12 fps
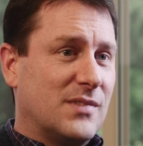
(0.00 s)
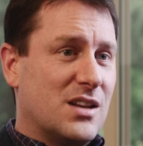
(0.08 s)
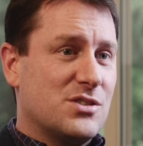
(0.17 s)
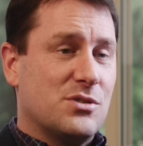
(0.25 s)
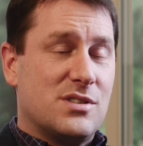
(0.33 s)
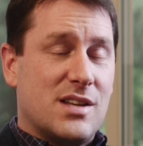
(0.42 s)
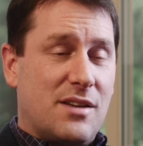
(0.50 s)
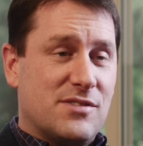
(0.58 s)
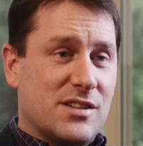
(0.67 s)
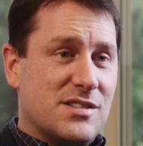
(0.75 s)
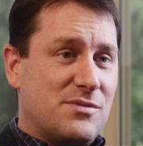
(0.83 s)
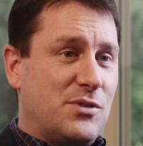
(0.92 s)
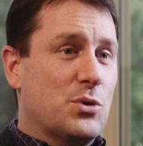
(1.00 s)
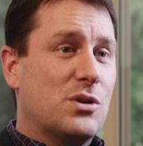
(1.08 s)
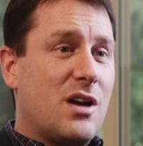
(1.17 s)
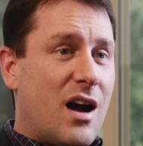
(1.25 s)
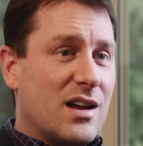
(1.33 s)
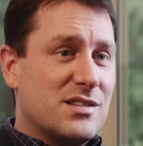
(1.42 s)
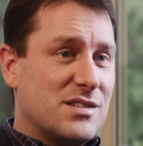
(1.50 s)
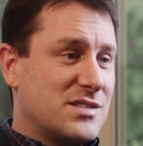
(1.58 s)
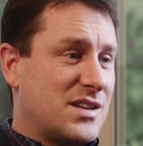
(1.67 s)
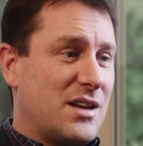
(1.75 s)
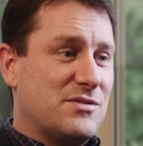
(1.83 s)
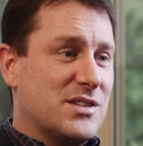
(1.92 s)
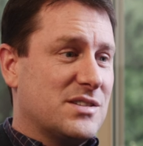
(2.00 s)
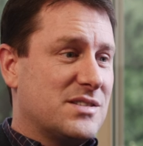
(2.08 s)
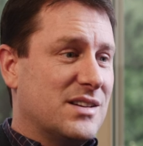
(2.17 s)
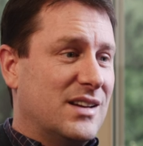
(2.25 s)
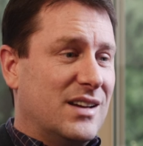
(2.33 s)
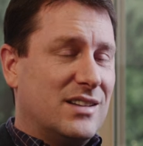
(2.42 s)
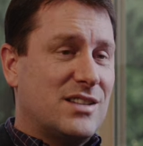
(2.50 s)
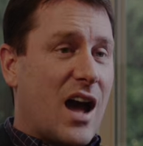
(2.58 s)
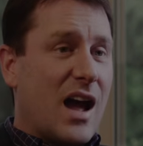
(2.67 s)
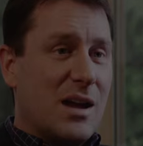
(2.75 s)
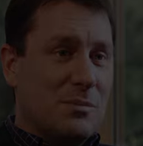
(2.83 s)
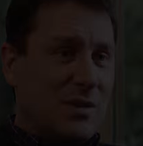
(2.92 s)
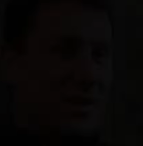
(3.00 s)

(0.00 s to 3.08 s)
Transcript: So it saves us fuel costs, it saves us time.